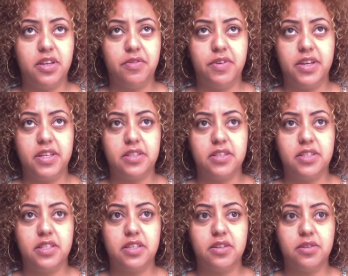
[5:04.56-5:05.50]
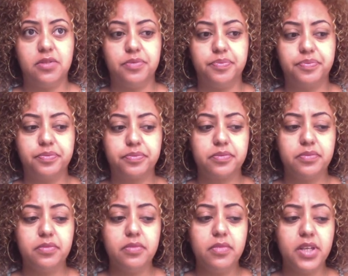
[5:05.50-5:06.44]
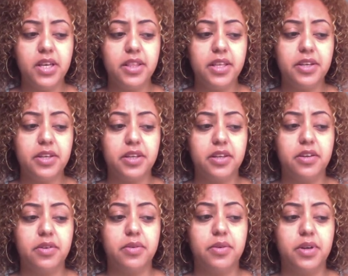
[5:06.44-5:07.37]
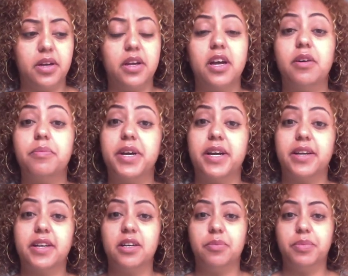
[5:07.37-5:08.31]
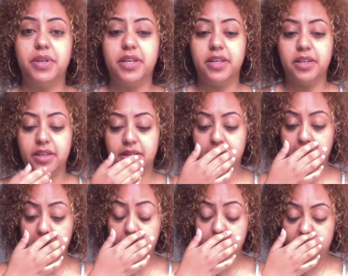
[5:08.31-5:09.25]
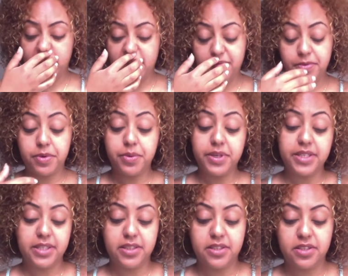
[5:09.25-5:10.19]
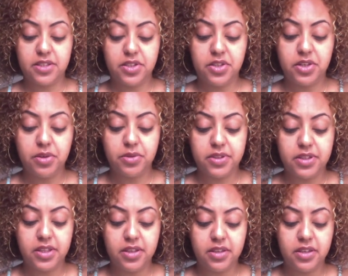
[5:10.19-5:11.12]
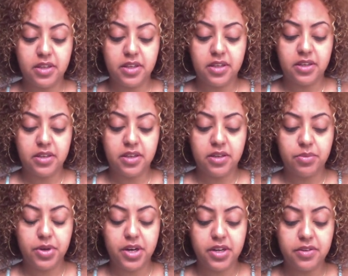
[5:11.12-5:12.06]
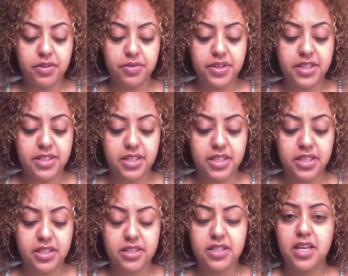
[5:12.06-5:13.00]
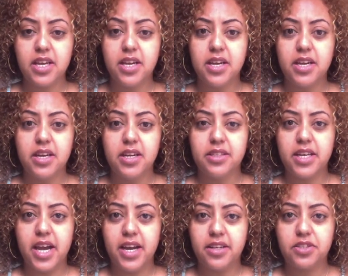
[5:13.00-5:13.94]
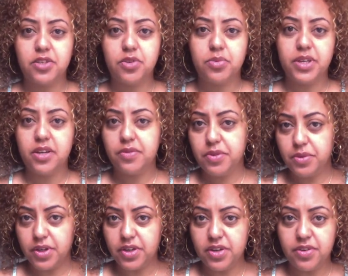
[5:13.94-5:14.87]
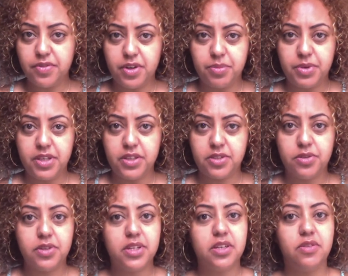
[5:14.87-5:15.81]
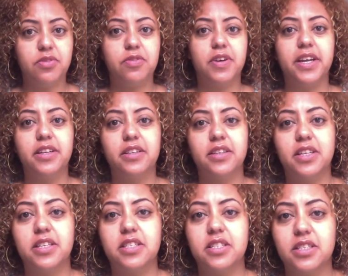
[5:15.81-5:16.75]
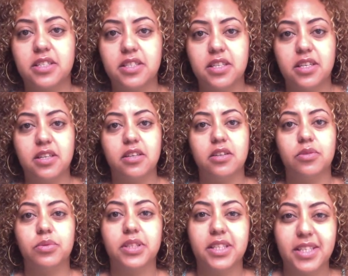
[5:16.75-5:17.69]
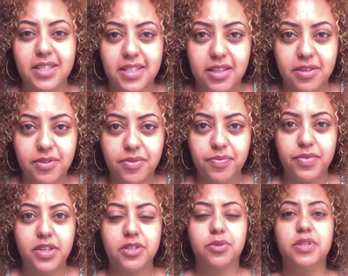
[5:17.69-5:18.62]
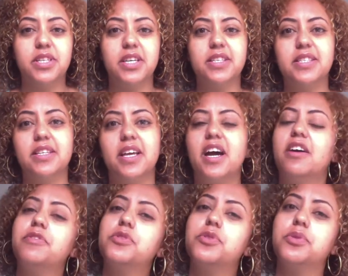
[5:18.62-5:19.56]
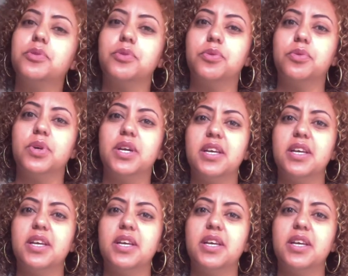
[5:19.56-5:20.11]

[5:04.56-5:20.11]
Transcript: events, and they come back up, and they come back up for reasons, and part of the reason is to ask you, what have you learned from it, so you can finally just release it, so it doesn't have to